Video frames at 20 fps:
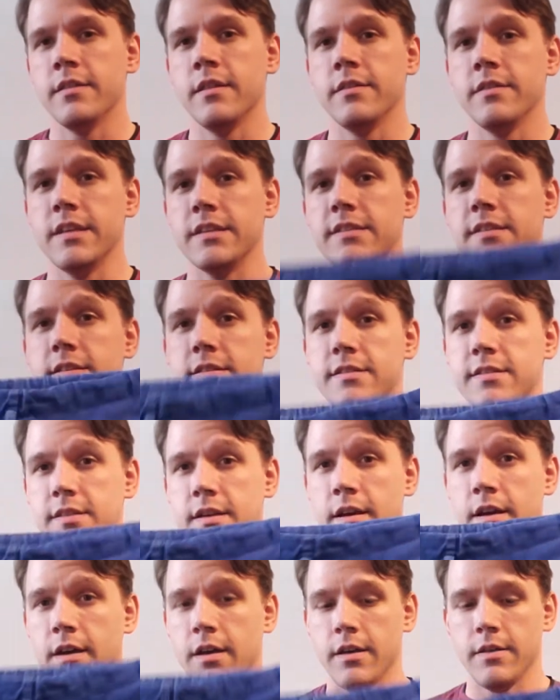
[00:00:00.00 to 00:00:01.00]
This is
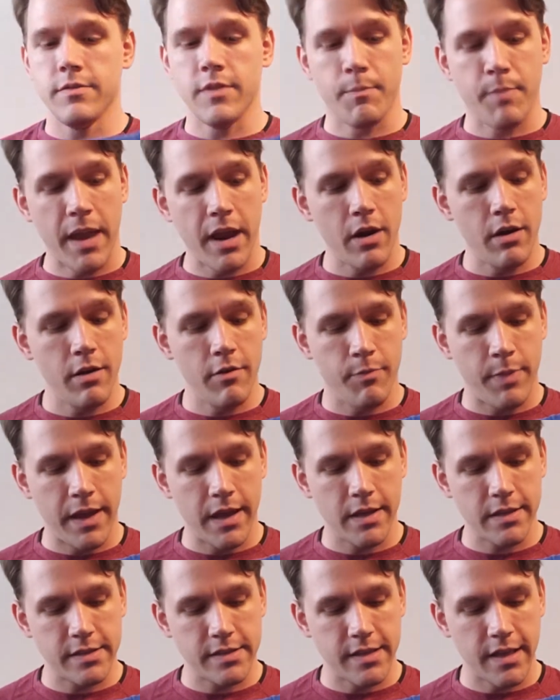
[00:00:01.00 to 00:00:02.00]
the pair of
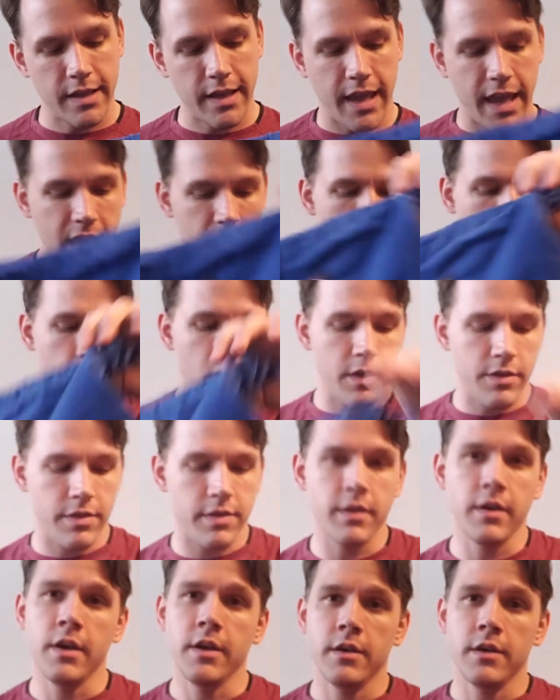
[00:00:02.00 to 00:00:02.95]
pants that came with